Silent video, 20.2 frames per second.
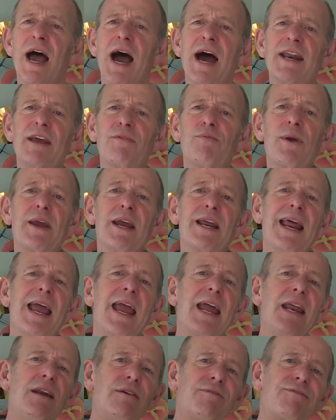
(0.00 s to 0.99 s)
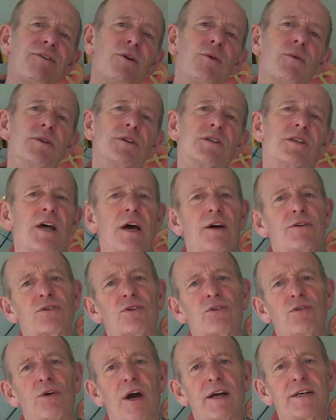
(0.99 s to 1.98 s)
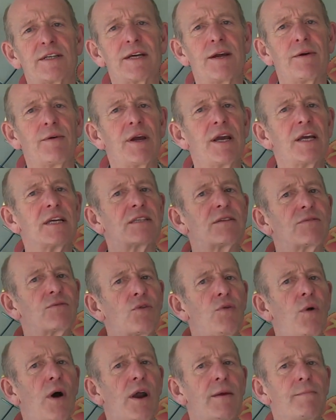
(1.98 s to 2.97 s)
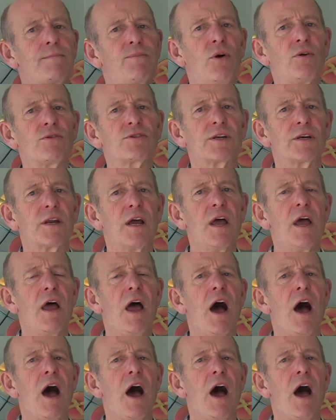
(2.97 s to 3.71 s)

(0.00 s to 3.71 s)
And if we can influence those criteria is quite important.